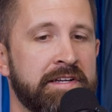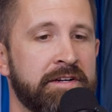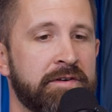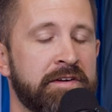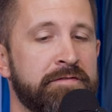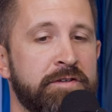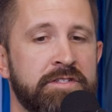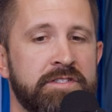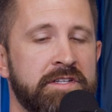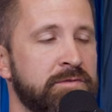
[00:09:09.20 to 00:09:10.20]
You know, at
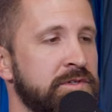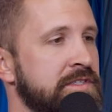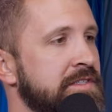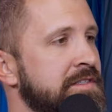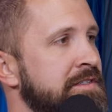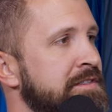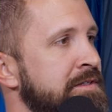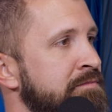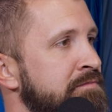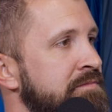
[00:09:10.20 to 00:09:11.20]
first there was
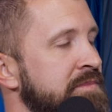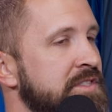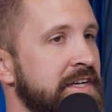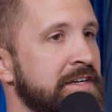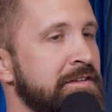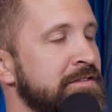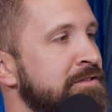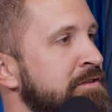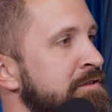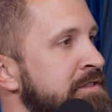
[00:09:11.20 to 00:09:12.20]
some slight
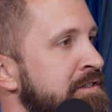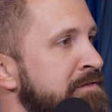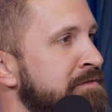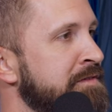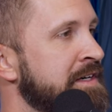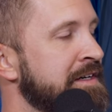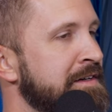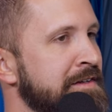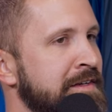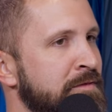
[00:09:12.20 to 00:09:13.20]
concerns of,
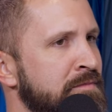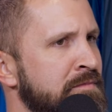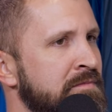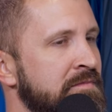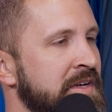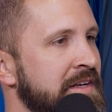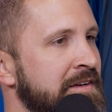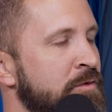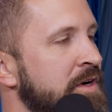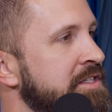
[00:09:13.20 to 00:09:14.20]
you know, me
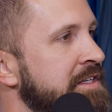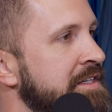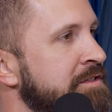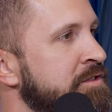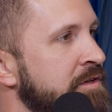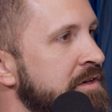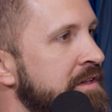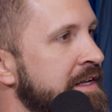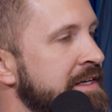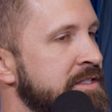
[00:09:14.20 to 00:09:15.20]
questioning certain
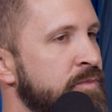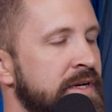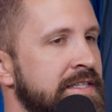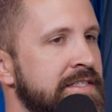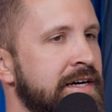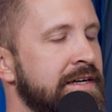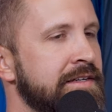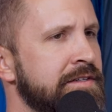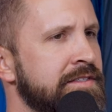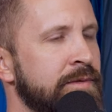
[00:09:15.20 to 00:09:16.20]
things, but it's
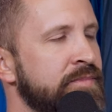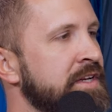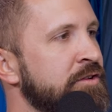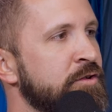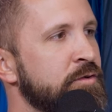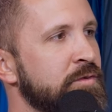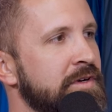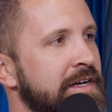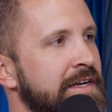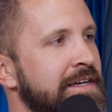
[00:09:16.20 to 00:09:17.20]
not something
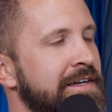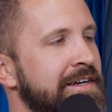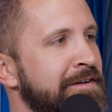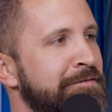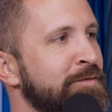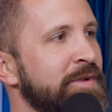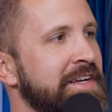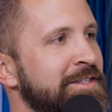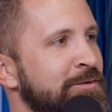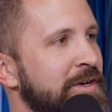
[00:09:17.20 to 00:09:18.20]
new for
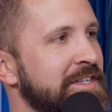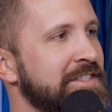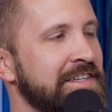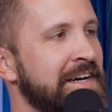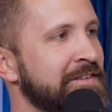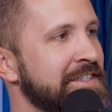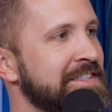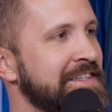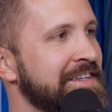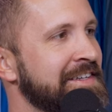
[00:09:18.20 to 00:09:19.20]
me to question,
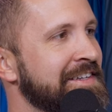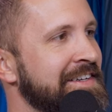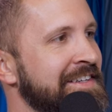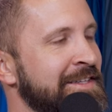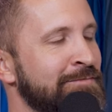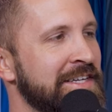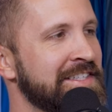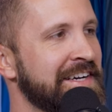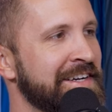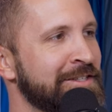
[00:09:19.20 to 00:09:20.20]
obviously, mm-hmm. in the
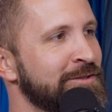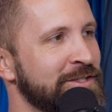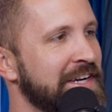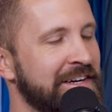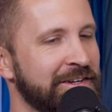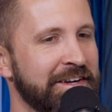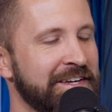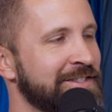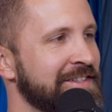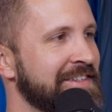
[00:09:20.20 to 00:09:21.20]
Messianic Jewish
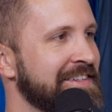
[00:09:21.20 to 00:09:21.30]
congregation.